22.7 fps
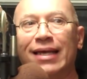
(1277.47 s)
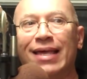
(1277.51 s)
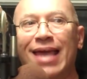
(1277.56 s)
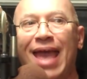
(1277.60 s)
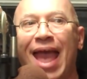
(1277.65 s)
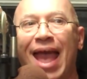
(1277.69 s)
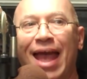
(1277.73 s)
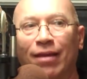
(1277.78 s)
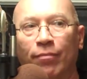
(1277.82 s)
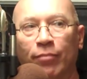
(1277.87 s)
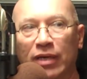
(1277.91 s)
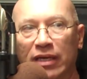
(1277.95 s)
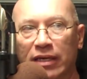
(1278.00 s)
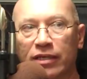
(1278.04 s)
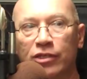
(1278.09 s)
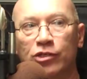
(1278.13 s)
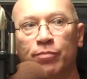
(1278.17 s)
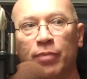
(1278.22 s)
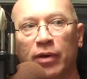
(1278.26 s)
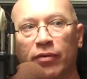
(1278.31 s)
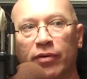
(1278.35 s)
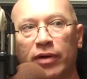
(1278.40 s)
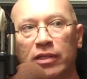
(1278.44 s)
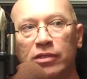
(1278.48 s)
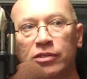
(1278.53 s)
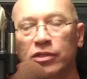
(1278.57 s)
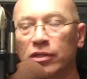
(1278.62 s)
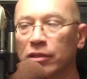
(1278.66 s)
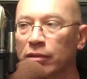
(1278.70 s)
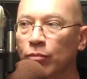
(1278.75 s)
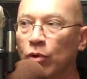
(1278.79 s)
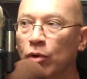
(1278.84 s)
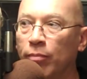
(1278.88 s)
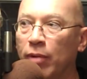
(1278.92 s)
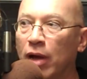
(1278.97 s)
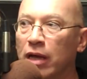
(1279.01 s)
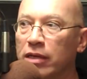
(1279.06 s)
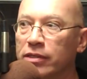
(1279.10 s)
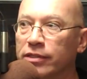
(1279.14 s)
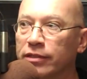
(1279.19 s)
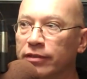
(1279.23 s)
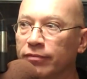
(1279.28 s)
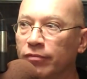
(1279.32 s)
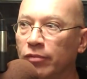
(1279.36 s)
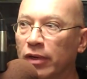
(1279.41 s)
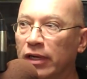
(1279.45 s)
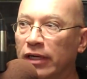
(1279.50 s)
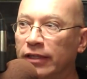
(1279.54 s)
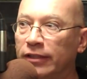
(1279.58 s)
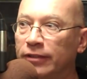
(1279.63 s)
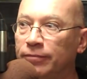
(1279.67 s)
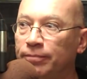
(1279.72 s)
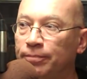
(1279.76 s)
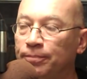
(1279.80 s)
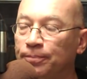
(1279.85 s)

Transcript: can be experienced in a more positive way.